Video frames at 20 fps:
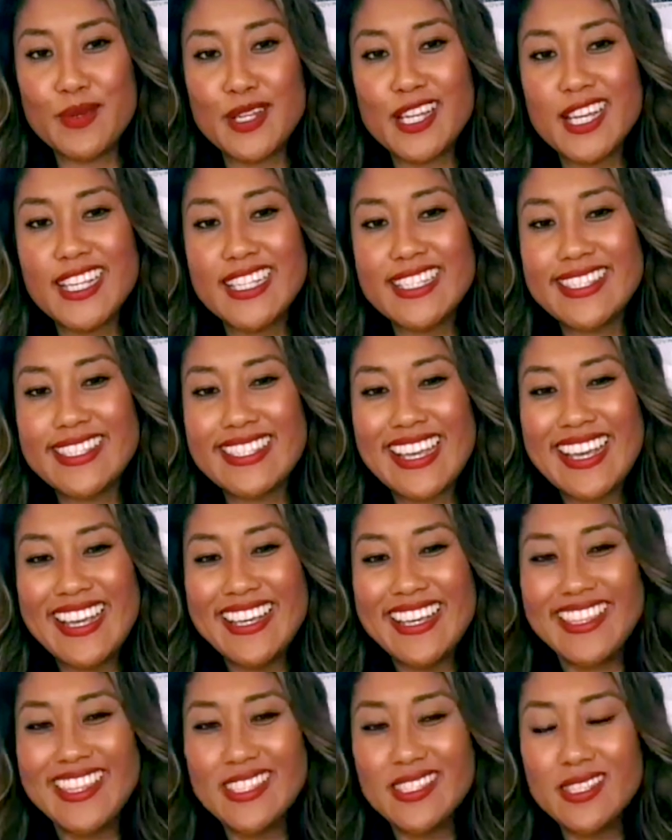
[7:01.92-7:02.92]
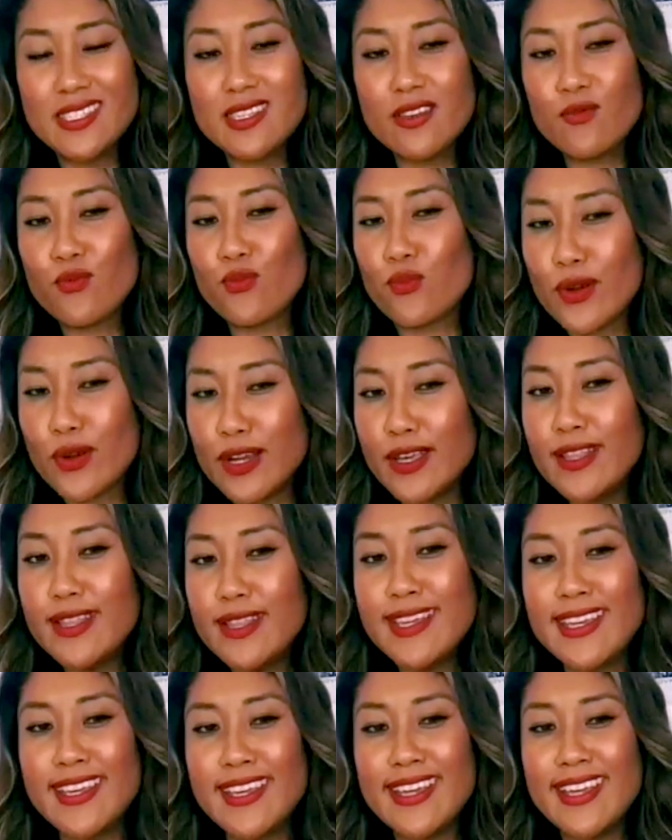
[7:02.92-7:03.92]
Because this is a
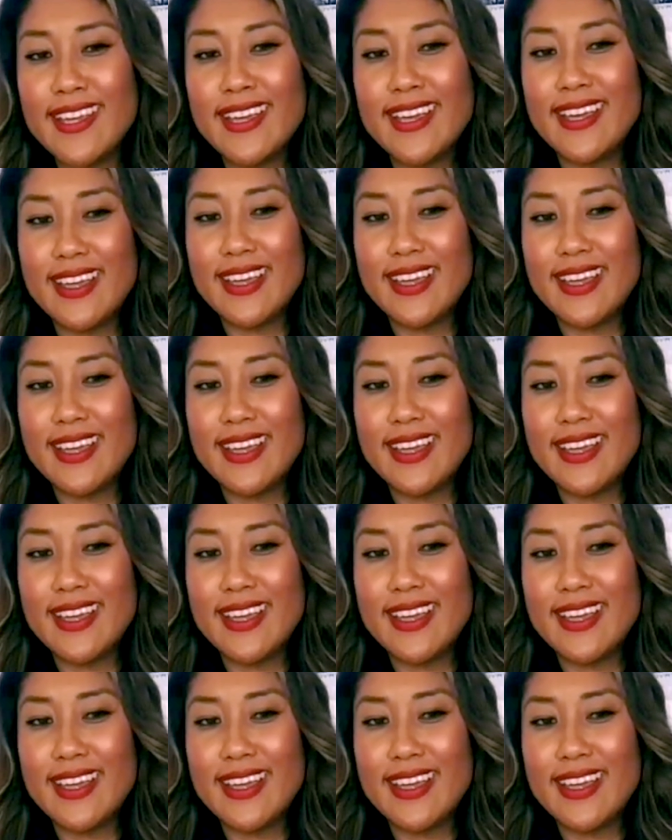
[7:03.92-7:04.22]
really